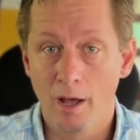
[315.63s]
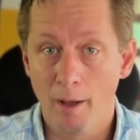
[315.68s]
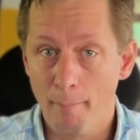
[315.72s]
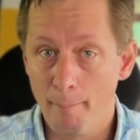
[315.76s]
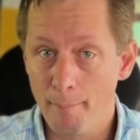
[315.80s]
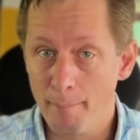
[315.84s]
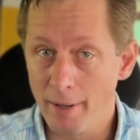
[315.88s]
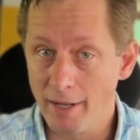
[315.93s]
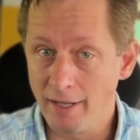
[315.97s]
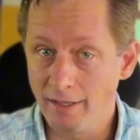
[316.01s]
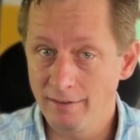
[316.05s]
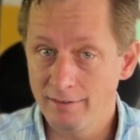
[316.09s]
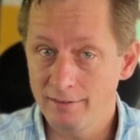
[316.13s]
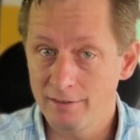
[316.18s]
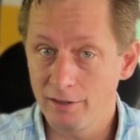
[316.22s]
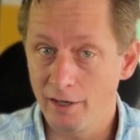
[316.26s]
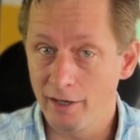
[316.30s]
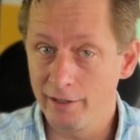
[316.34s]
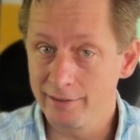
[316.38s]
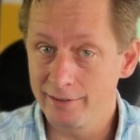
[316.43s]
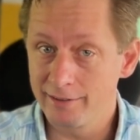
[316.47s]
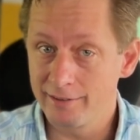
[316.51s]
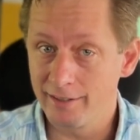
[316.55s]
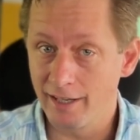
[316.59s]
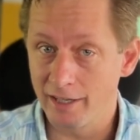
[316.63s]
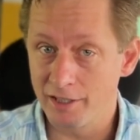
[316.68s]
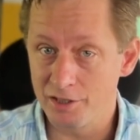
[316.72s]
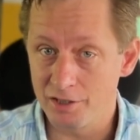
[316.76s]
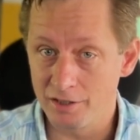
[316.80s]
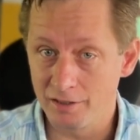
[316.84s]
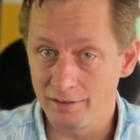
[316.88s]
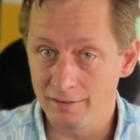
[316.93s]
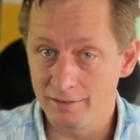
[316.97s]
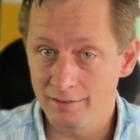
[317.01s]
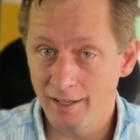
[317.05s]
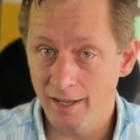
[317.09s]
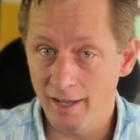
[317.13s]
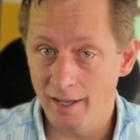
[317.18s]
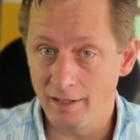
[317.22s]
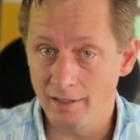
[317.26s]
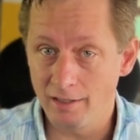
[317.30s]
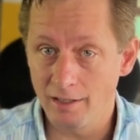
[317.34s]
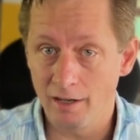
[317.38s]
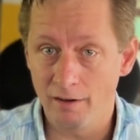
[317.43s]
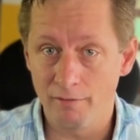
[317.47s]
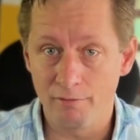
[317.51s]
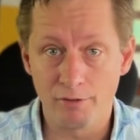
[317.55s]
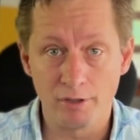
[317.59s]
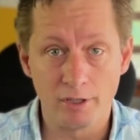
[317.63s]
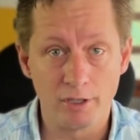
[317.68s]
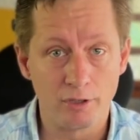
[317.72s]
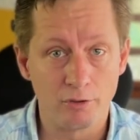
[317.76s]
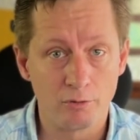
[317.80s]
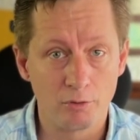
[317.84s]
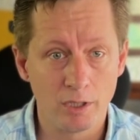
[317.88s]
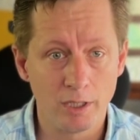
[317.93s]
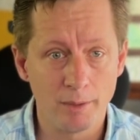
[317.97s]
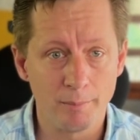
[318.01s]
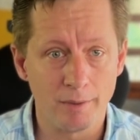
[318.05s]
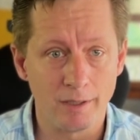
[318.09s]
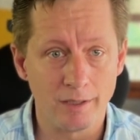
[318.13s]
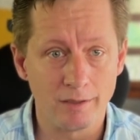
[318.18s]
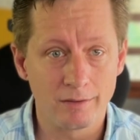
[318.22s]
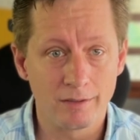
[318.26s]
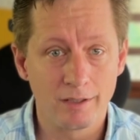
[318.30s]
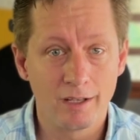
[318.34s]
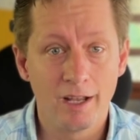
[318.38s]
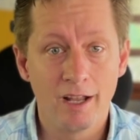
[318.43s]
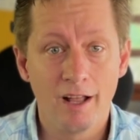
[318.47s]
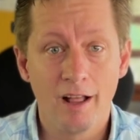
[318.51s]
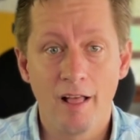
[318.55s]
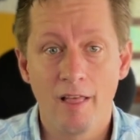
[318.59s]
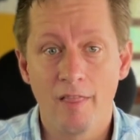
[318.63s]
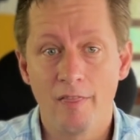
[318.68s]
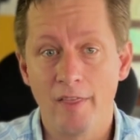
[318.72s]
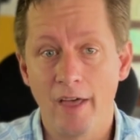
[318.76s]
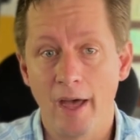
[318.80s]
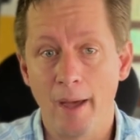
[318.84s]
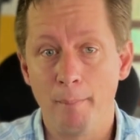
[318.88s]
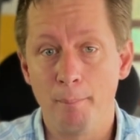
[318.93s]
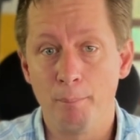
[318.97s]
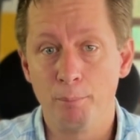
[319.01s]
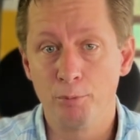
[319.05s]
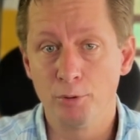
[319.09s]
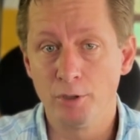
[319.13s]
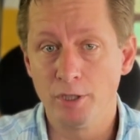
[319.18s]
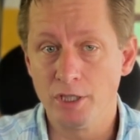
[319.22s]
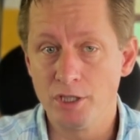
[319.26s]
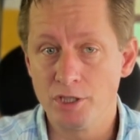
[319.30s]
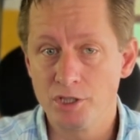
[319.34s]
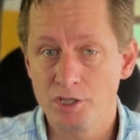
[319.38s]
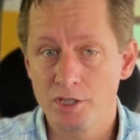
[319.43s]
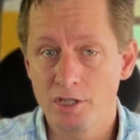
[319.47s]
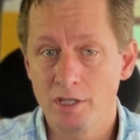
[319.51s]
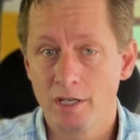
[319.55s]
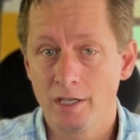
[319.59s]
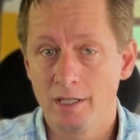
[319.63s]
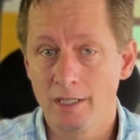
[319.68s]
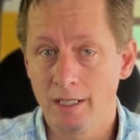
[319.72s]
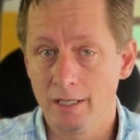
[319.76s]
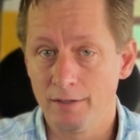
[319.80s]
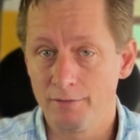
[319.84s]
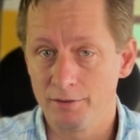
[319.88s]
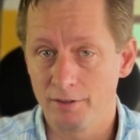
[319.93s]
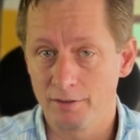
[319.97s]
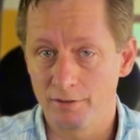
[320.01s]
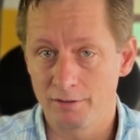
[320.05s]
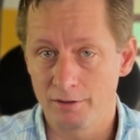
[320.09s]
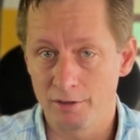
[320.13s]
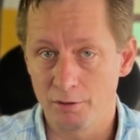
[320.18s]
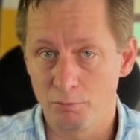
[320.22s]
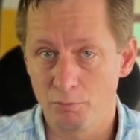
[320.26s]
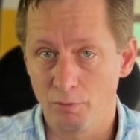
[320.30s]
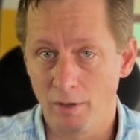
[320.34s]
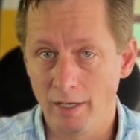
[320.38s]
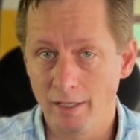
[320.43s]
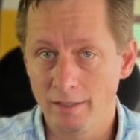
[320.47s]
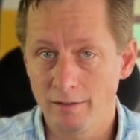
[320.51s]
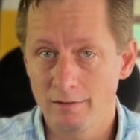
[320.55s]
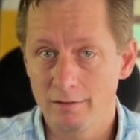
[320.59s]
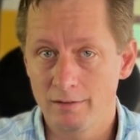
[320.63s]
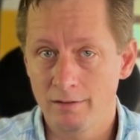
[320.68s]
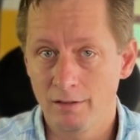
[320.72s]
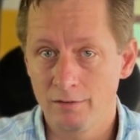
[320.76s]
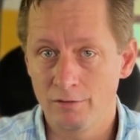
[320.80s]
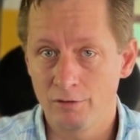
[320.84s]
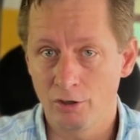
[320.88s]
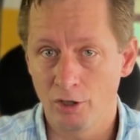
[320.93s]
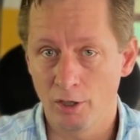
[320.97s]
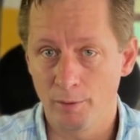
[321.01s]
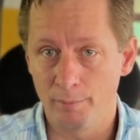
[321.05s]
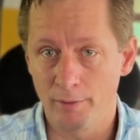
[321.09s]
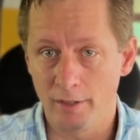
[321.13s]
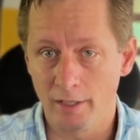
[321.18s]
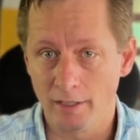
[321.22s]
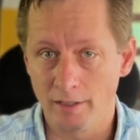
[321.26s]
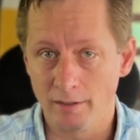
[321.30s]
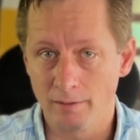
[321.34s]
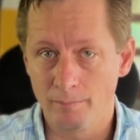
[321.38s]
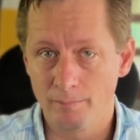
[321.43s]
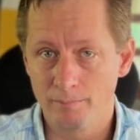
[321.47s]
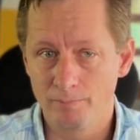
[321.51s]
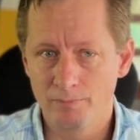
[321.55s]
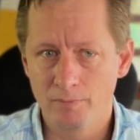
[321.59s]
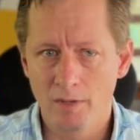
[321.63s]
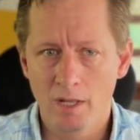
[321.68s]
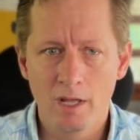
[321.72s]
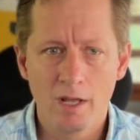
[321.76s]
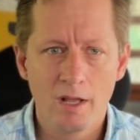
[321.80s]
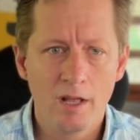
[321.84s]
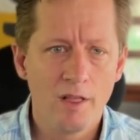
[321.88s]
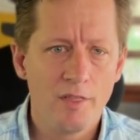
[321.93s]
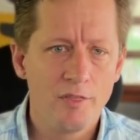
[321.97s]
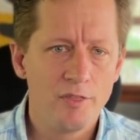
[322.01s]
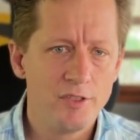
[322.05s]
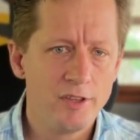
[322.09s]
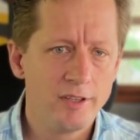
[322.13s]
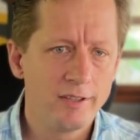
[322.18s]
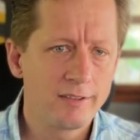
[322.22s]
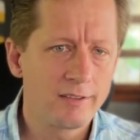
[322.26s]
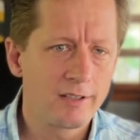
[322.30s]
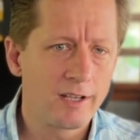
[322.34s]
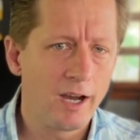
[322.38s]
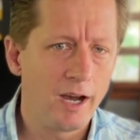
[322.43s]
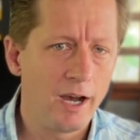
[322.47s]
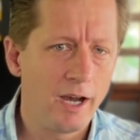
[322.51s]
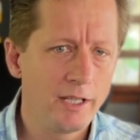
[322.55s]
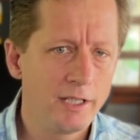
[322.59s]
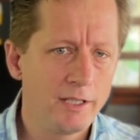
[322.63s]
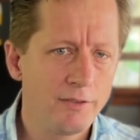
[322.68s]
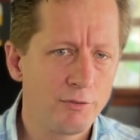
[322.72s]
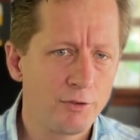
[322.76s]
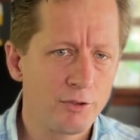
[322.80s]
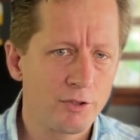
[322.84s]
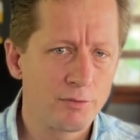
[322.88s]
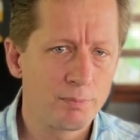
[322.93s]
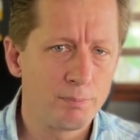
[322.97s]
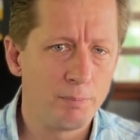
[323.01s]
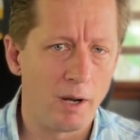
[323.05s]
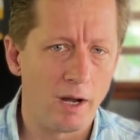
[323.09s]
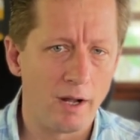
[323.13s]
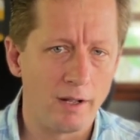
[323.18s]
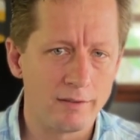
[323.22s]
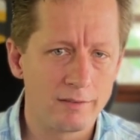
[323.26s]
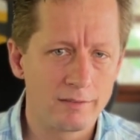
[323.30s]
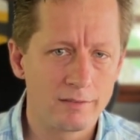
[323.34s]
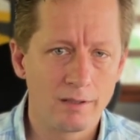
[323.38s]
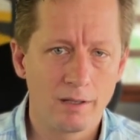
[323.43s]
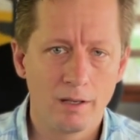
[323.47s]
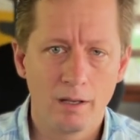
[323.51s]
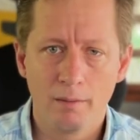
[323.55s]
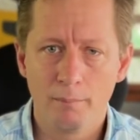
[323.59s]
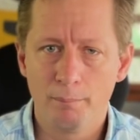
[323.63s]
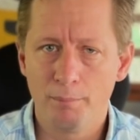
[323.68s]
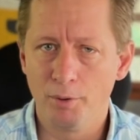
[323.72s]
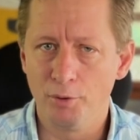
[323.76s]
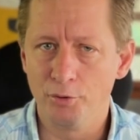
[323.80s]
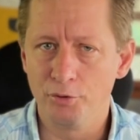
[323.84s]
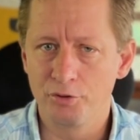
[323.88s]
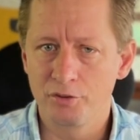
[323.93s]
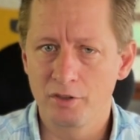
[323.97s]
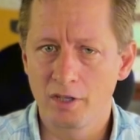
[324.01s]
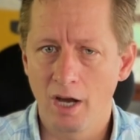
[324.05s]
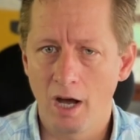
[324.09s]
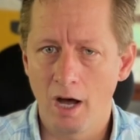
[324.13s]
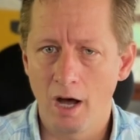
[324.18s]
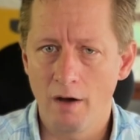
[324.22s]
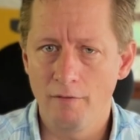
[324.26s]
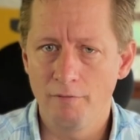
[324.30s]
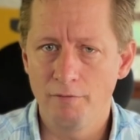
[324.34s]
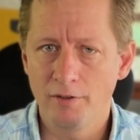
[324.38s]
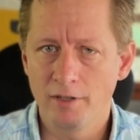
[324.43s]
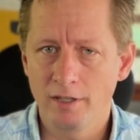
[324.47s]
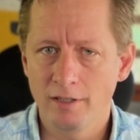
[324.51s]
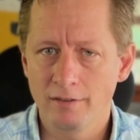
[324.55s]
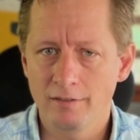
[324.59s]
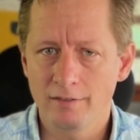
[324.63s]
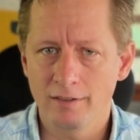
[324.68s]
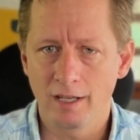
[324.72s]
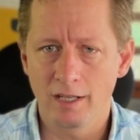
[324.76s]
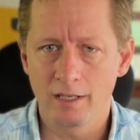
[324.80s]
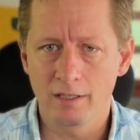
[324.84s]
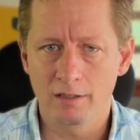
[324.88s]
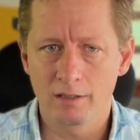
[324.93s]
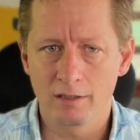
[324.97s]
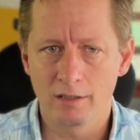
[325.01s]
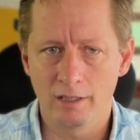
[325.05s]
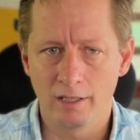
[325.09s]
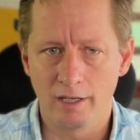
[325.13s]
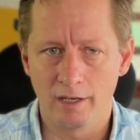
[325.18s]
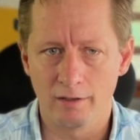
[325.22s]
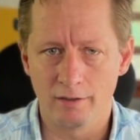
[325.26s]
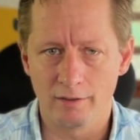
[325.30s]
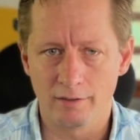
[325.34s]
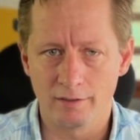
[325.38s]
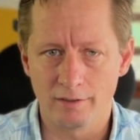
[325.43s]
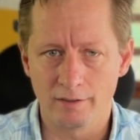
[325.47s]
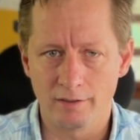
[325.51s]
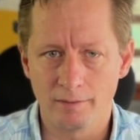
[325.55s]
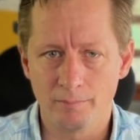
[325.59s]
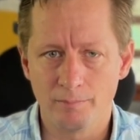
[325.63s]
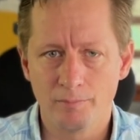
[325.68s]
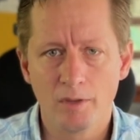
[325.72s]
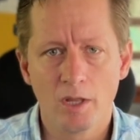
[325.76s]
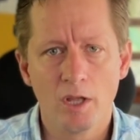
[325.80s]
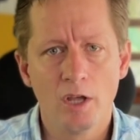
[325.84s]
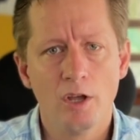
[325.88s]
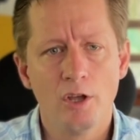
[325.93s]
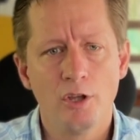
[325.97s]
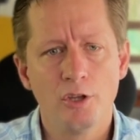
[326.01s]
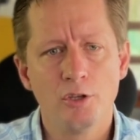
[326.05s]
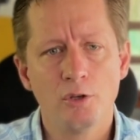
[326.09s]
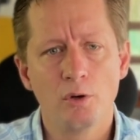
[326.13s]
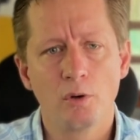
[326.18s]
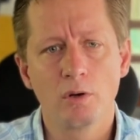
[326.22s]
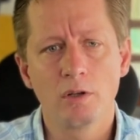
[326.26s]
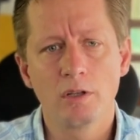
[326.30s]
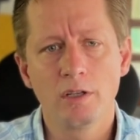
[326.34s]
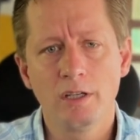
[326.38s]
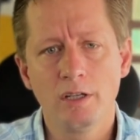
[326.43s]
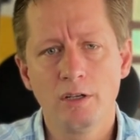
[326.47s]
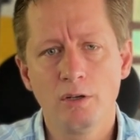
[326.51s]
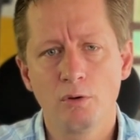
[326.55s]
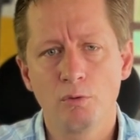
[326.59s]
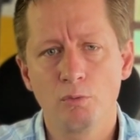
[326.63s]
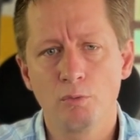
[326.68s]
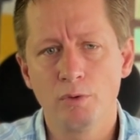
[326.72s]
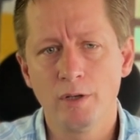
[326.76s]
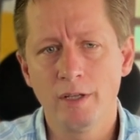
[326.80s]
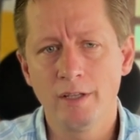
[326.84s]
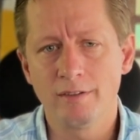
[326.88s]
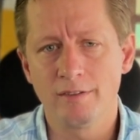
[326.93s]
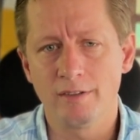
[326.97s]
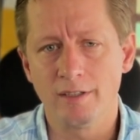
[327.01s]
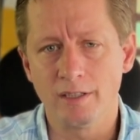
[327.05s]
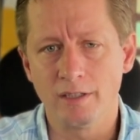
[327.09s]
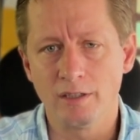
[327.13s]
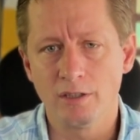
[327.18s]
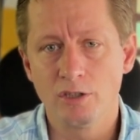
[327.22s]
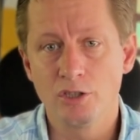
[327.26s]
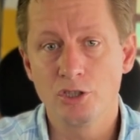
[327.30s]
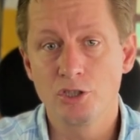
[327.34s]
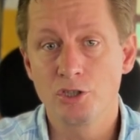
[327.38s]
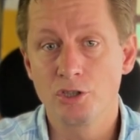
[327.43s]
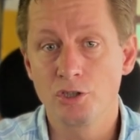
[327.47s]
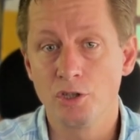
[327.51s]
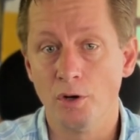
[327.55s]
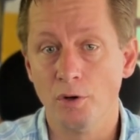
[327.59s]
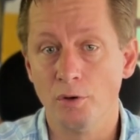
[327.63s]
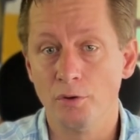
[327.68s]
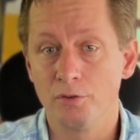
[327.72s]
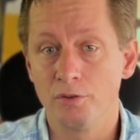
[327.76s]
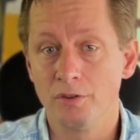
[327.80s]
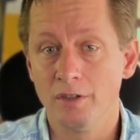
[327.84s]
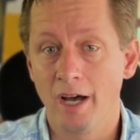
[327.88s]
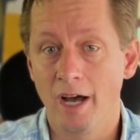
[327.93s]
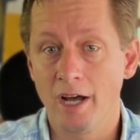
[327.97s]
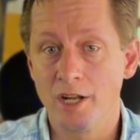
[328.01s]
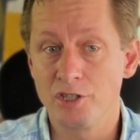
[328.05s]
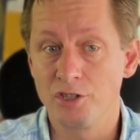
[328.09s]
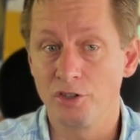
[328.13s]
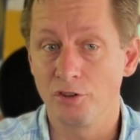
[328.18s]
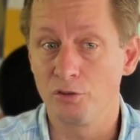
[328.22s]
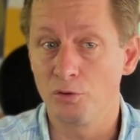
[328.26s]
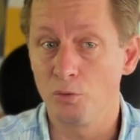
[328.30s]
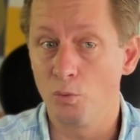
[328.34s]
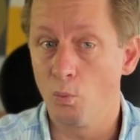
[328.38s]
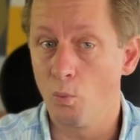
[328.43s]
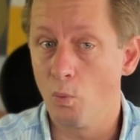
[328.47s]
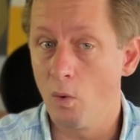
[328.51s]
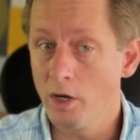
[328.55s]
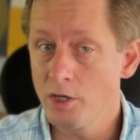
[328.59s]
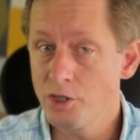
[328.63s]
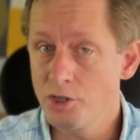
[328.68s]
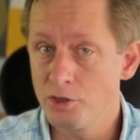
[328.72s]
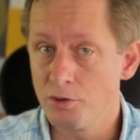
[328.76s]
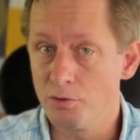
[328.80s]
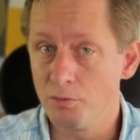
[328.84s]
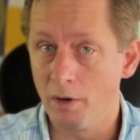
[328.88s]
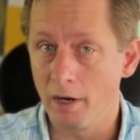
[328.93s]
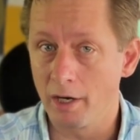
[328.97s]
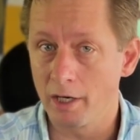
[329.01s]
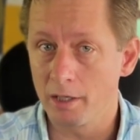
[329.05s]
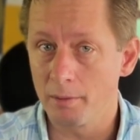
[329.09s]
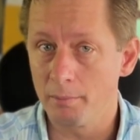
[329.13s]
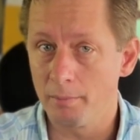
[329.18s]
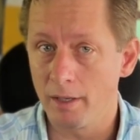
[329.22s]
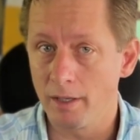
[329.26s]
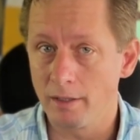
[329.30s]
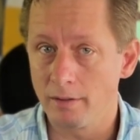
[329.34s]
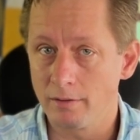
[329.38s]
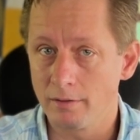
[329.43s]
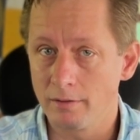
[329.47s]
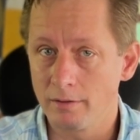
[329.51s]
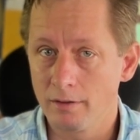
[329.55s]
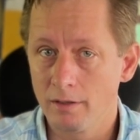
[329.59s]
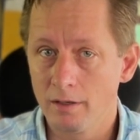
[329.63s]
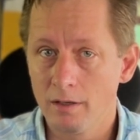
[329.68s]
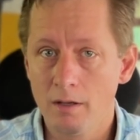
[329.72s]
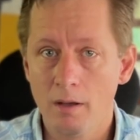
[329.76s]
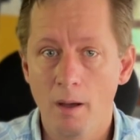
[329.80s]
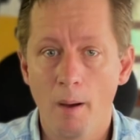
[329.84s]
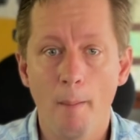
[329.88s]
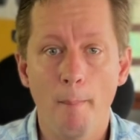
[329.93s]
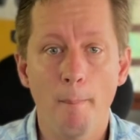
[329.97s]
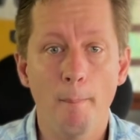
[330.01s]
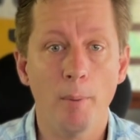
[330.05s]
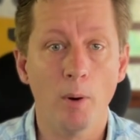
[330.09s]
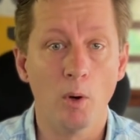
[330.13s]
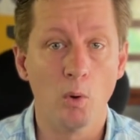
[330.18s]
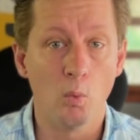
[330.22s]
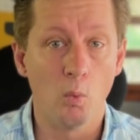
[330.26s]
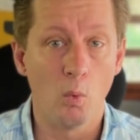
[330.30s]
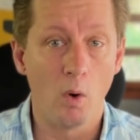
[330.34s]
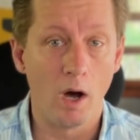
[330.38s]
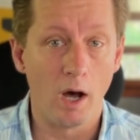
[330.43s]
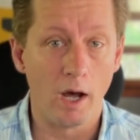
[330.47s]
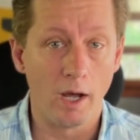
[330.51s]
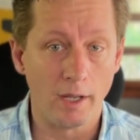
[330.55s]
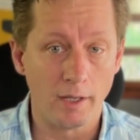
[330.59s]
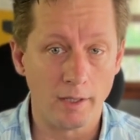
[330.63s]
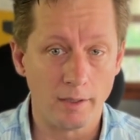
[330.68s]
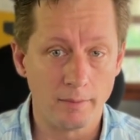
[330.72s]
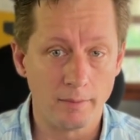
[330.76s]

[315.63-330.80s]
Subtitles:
Based on Section 10 of the agreement, that breach gives us the right to terminate. This kind of response builds confidence and clarity. Your legal reasoning shows not just what you recommend, but why.